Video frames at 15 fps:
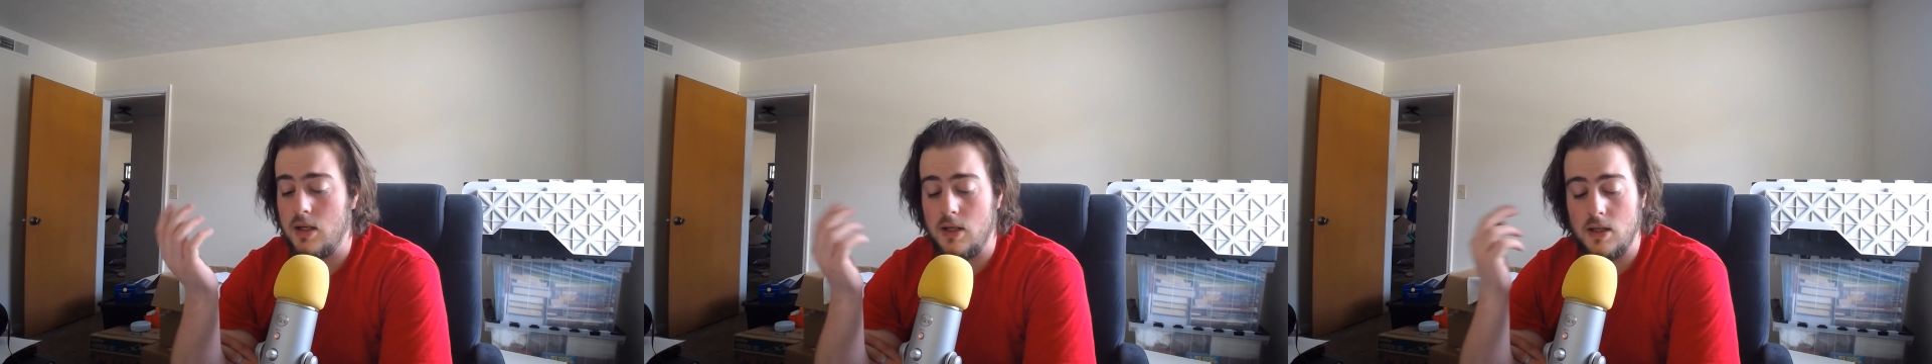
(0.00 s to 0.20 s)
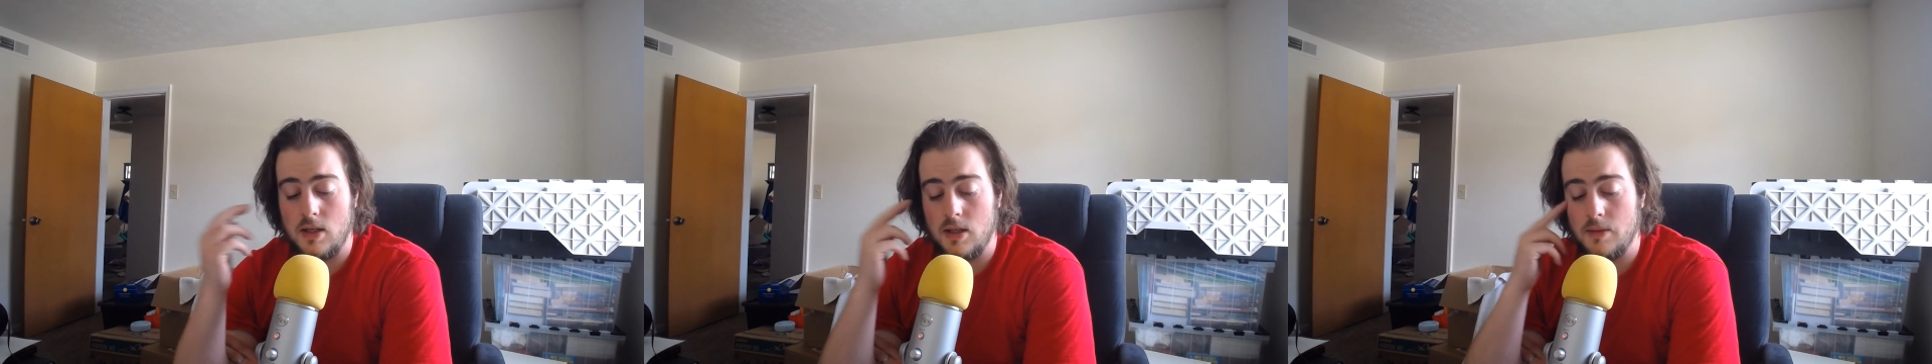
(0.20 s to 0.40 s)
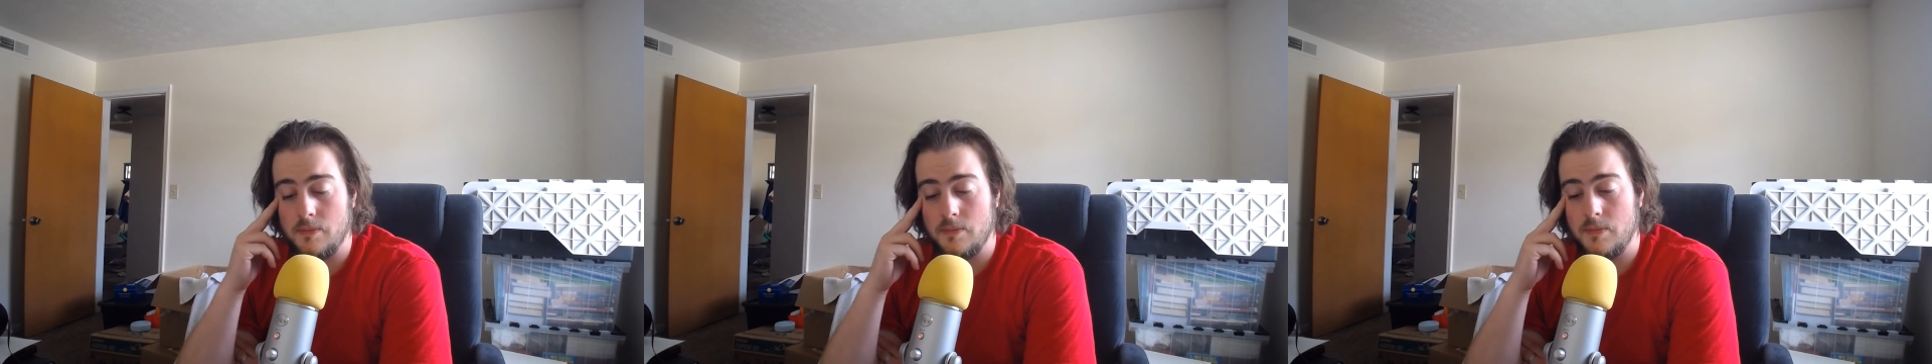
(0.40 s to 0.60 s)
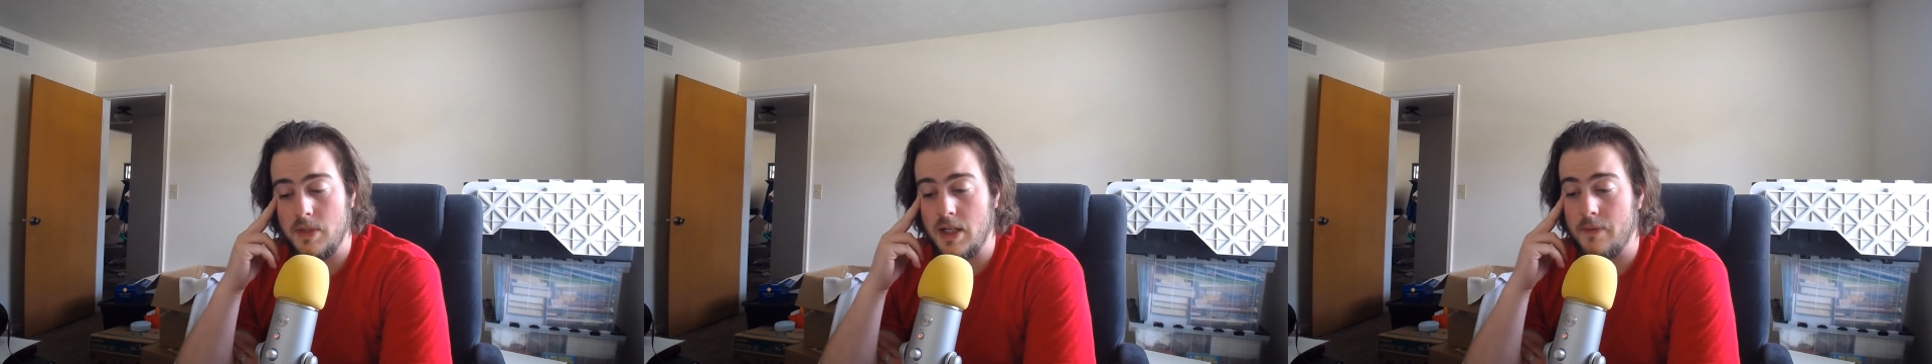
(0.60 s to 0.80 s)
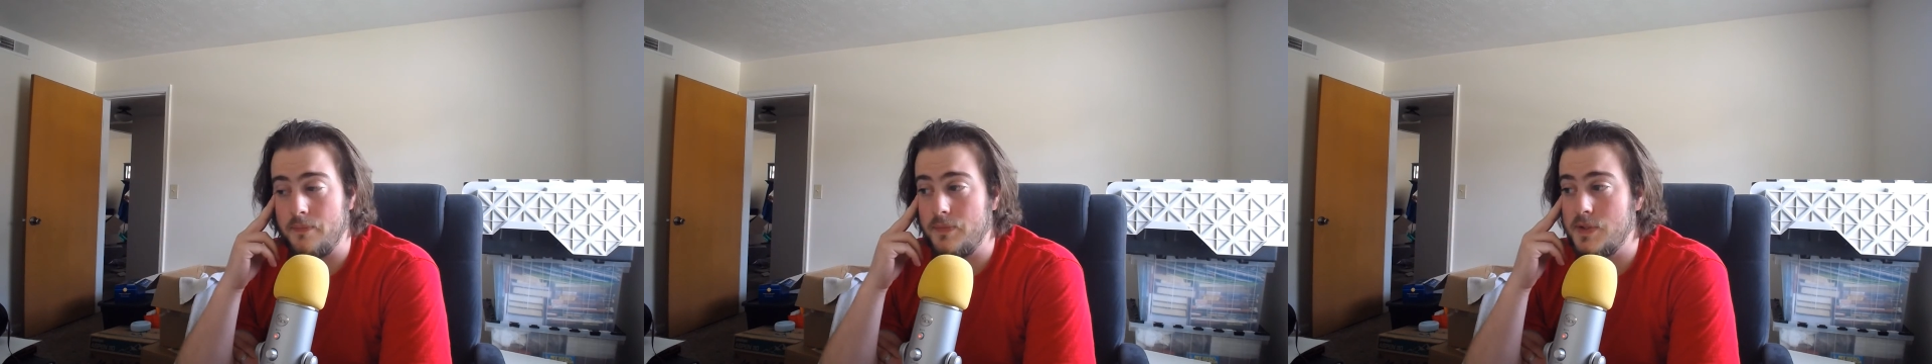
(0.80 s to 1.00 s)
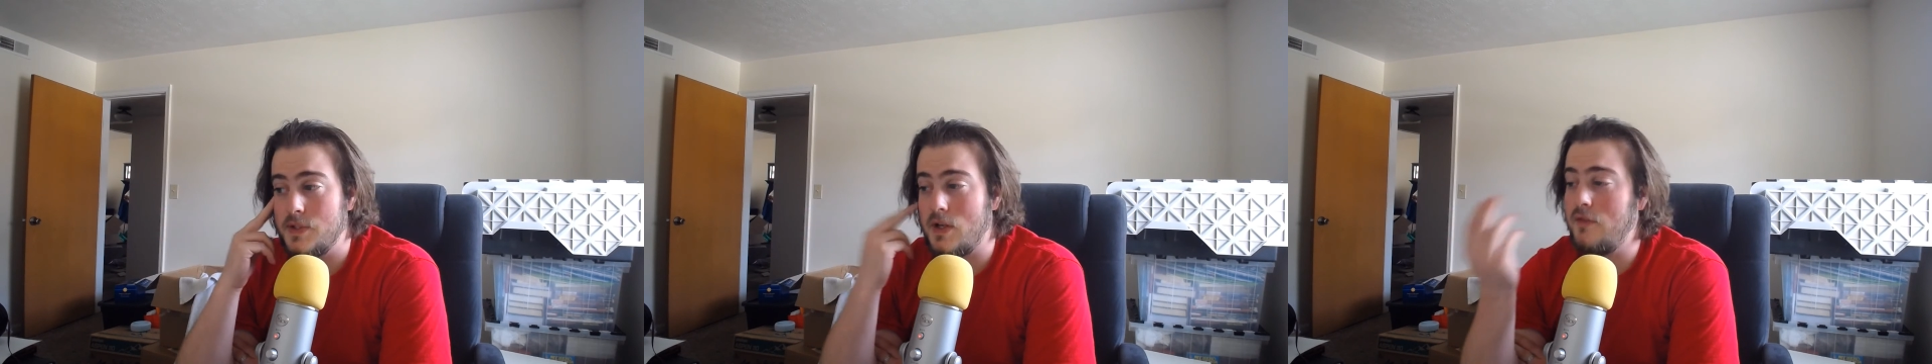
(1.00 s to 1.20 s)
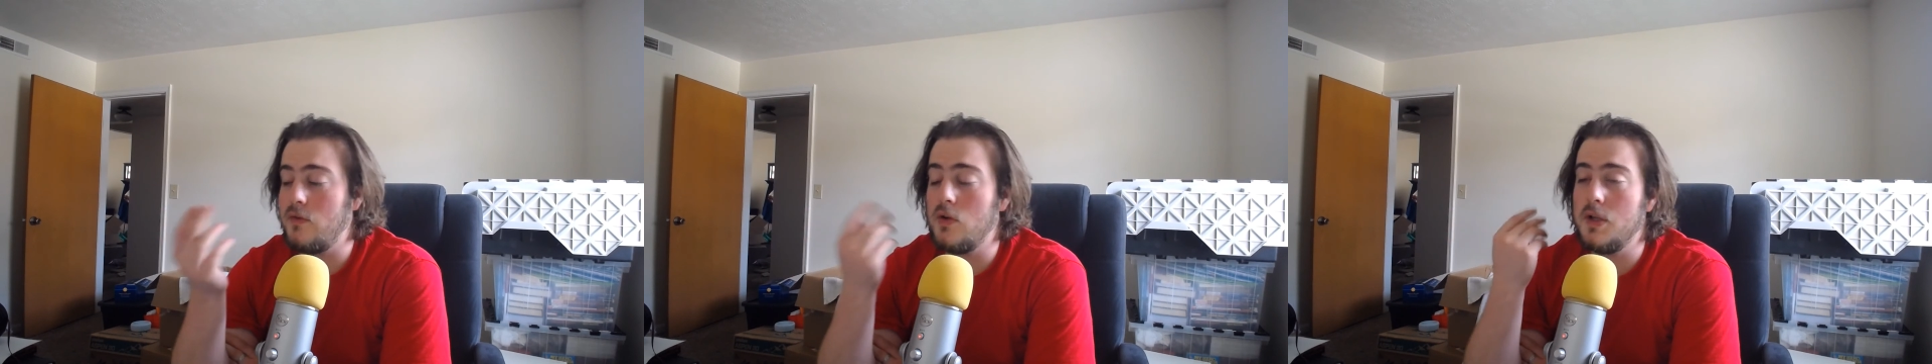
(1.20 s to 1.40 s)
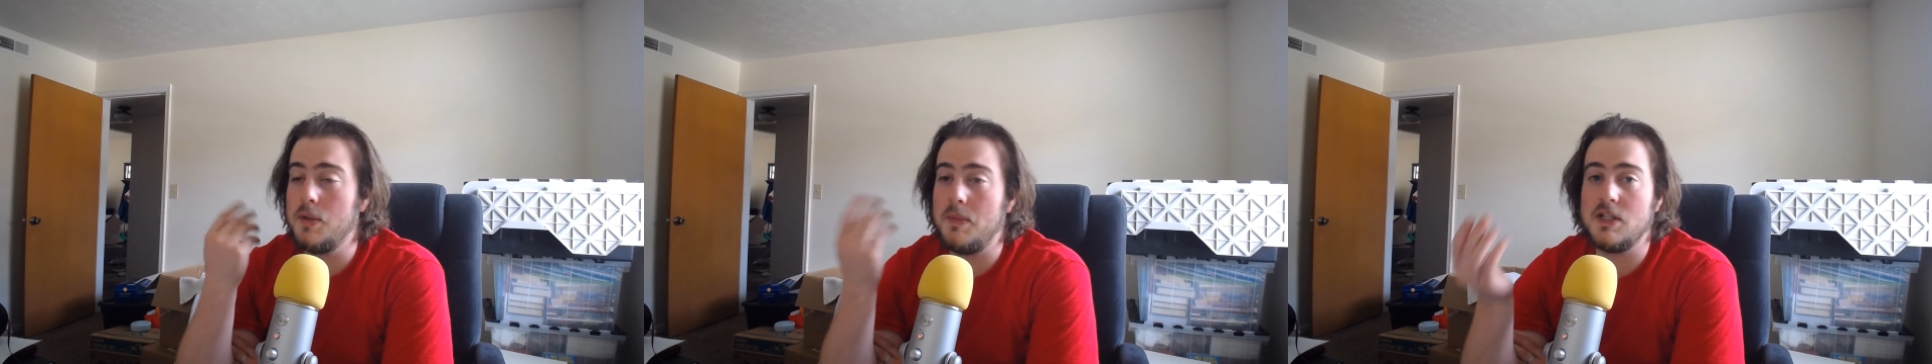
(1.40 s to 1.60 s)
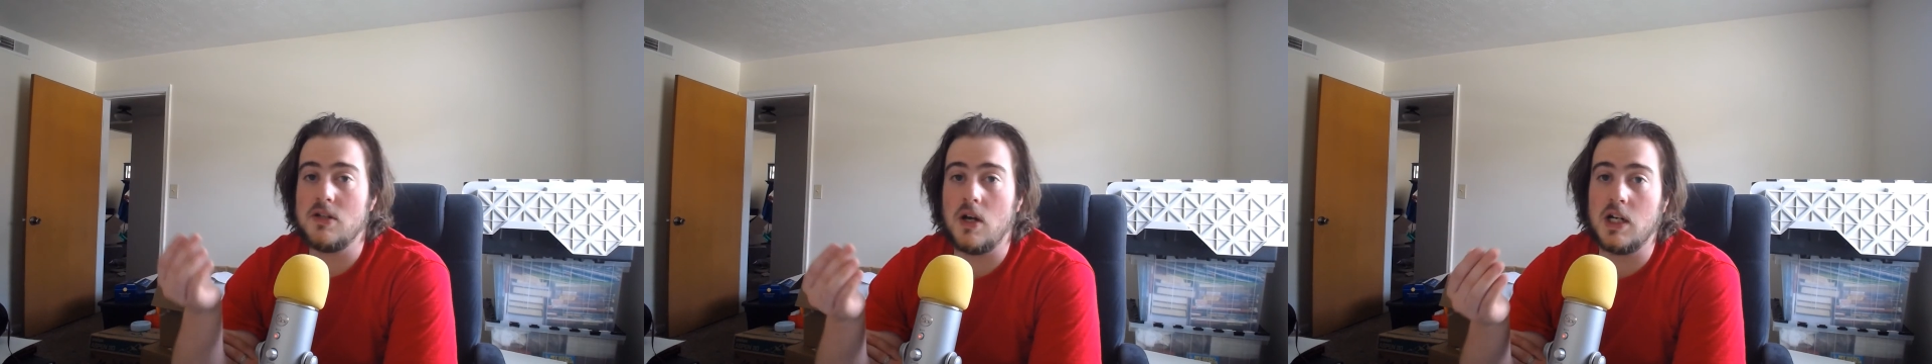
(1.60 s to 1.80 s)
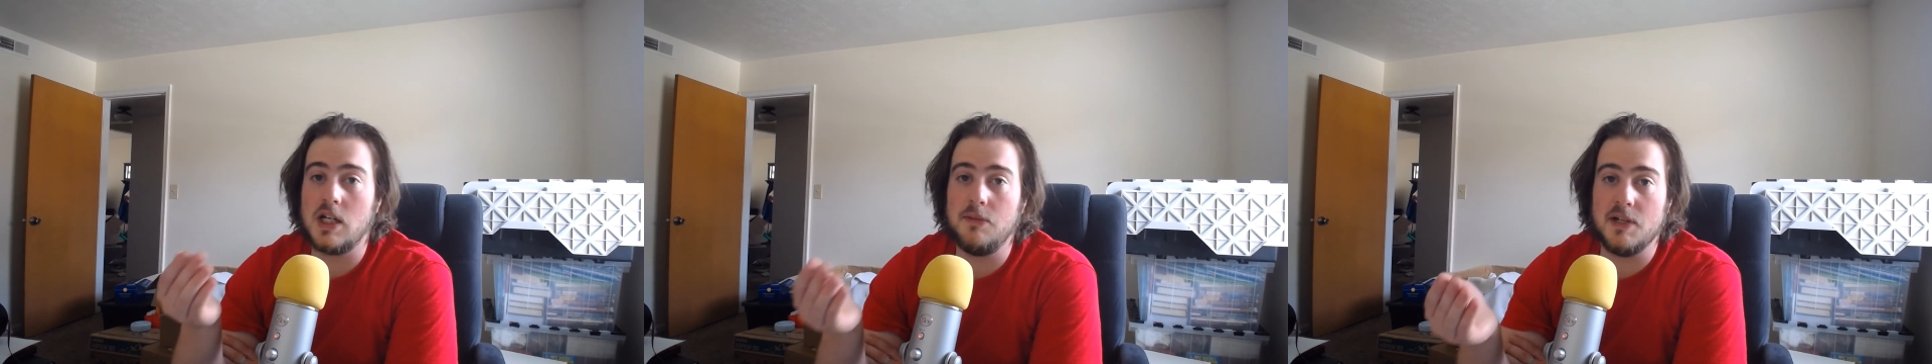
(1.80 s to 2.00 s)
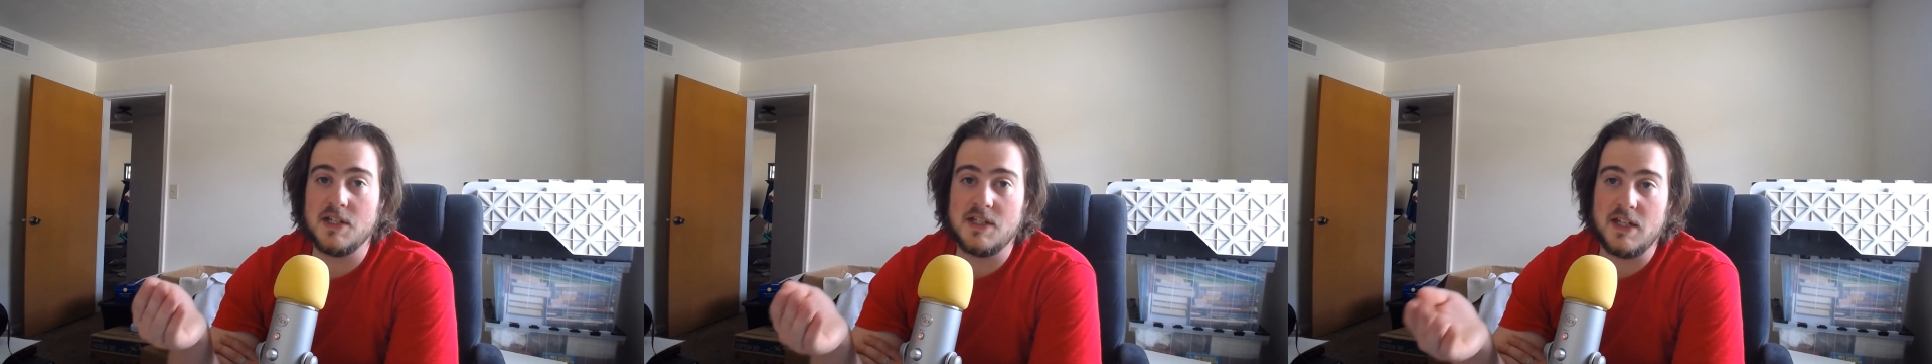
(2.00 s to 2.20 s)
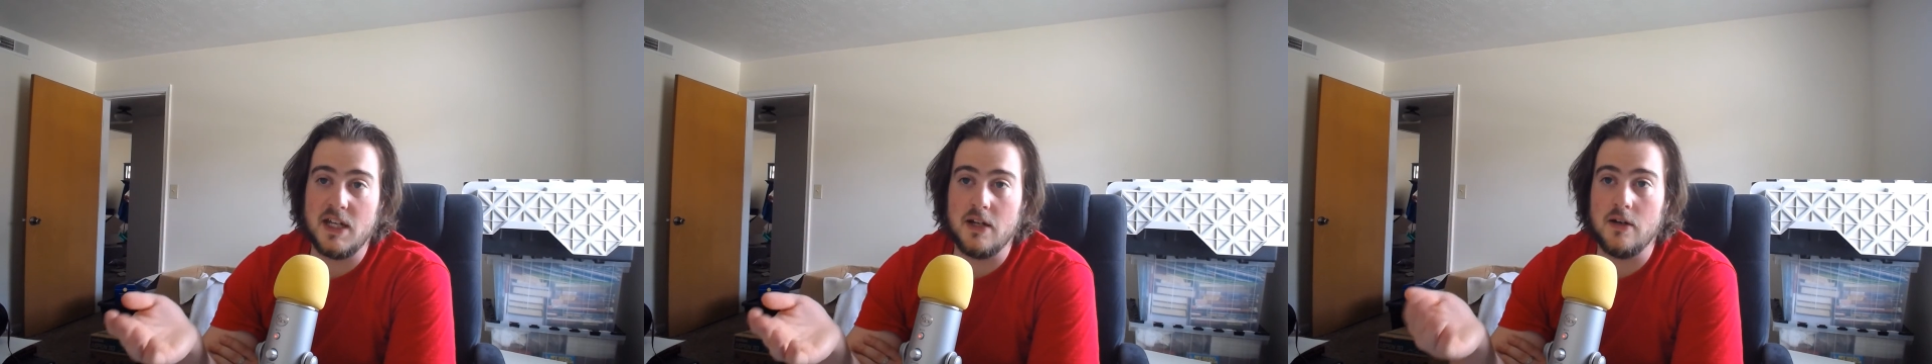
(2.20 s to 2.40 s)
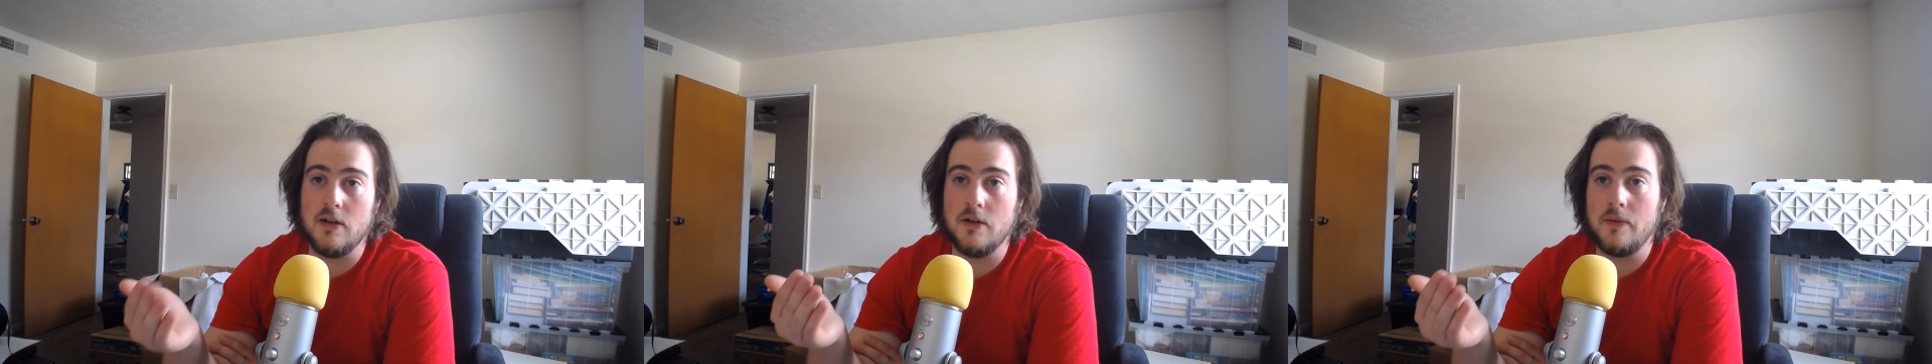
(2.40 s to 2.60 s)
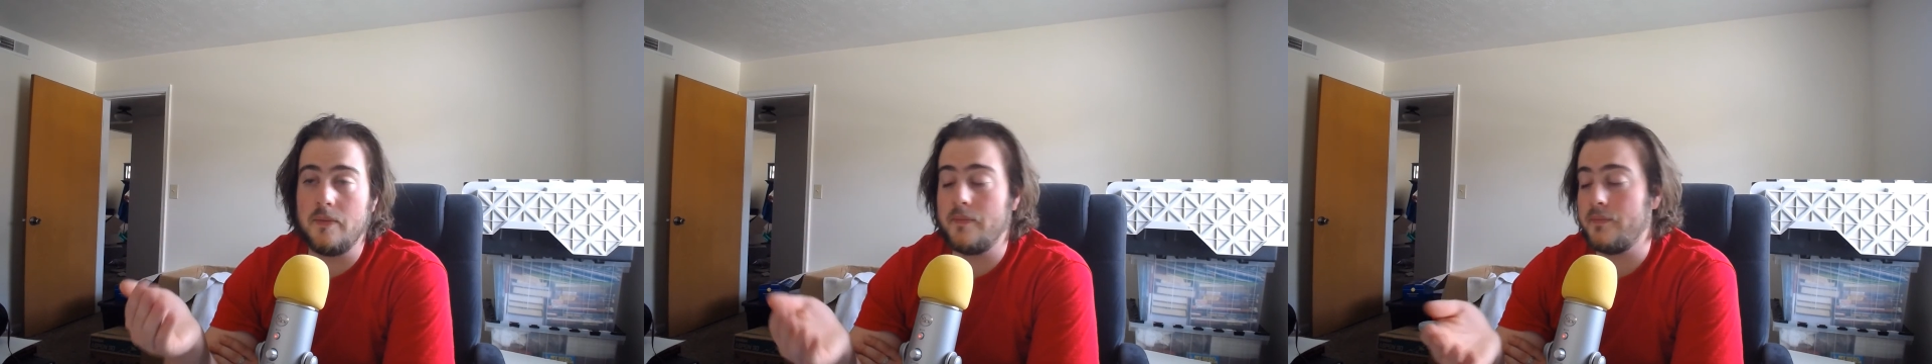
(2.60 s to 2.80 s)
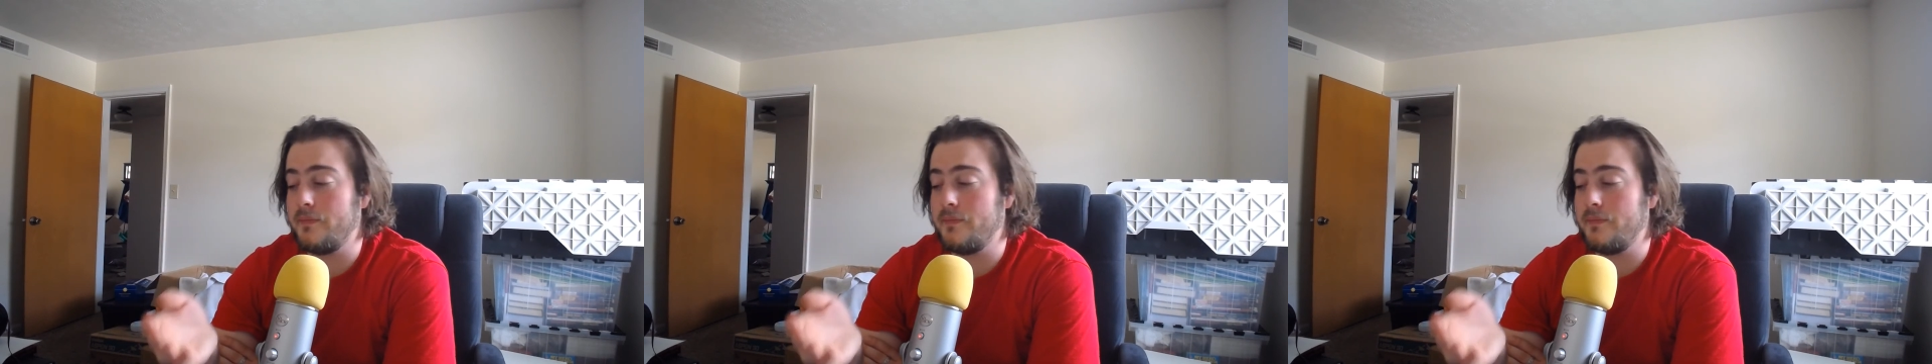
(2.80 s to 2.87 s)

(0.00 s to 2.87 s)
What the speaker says: Yeah, so I've only been talking about standard.